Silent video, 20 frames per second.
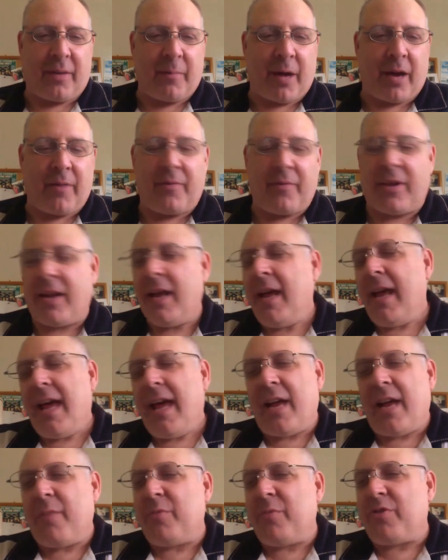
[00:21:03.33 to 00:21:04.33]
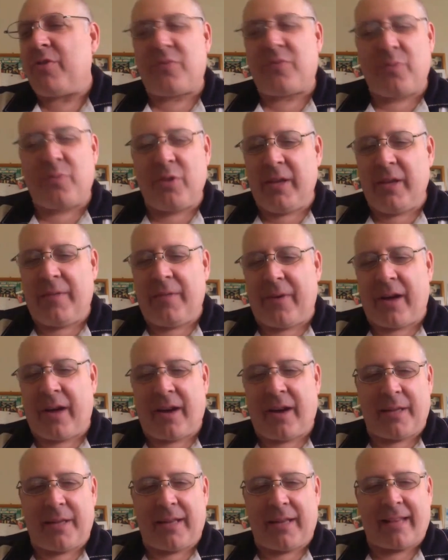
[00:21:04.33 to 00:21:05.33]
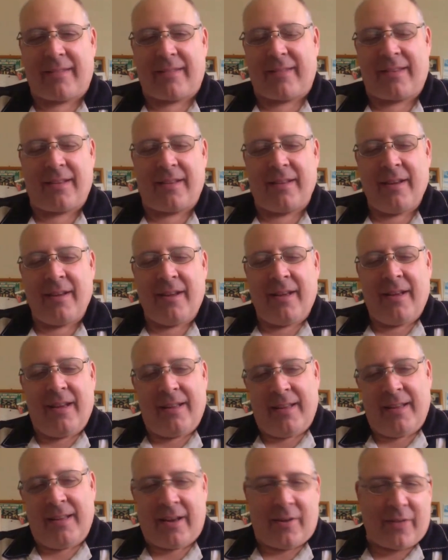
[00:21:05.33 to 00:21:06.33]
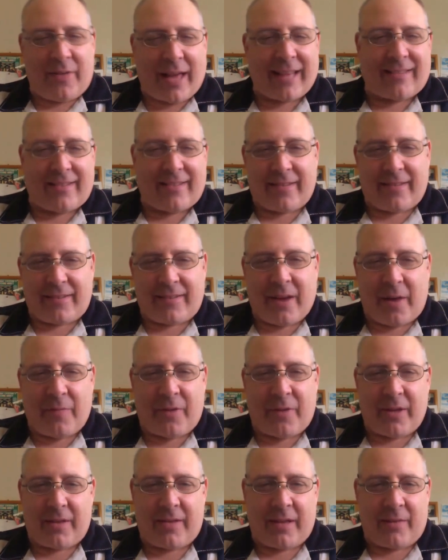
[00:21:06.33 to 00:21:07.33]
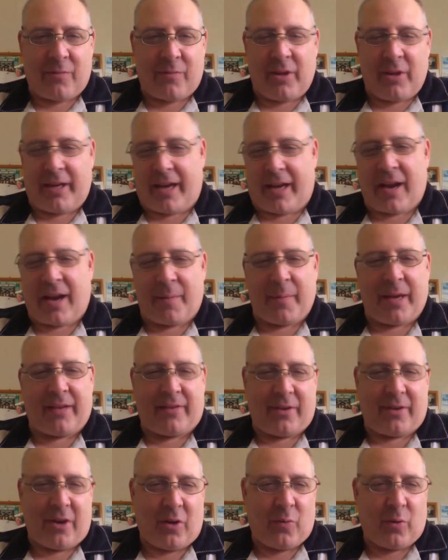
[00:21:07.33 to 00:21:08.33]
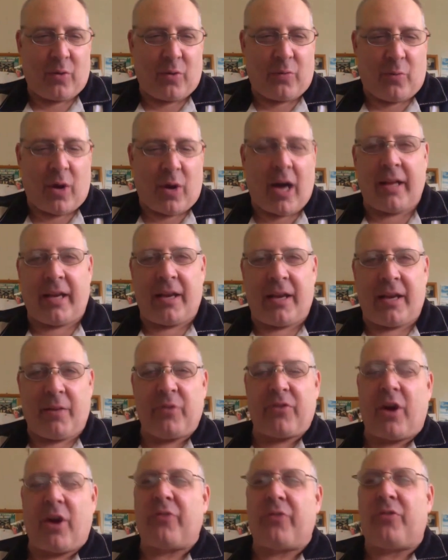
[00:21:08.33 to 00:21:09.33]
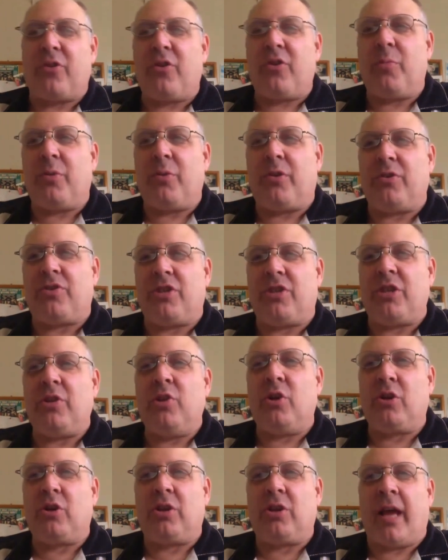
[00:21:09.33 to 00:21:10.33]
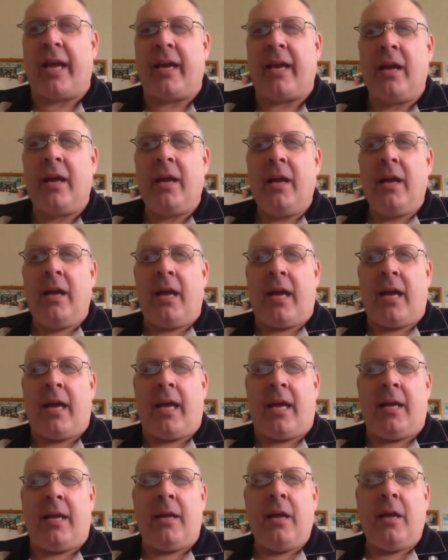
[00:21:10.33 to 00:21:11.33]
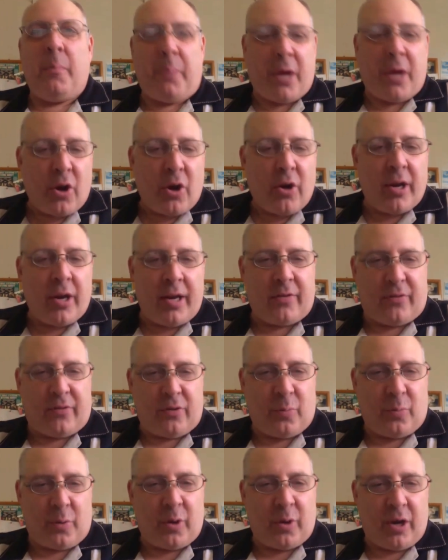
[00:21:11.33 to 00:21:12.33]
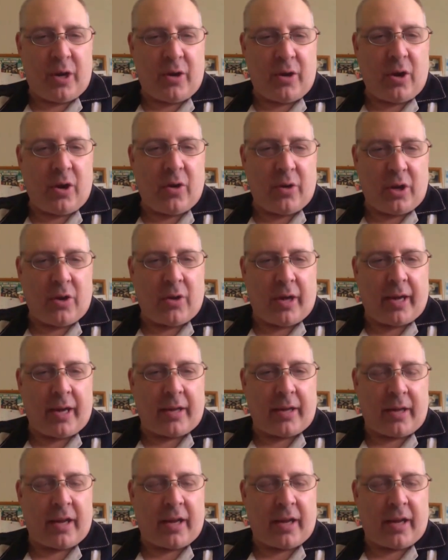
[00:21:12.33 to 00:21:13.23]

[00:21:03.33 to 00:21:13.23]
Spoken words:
out of it, and it was just really fun. I mean, that's the stuff that really kind of makes it all worthwhile, and it was also good because she looked like a period superhero, like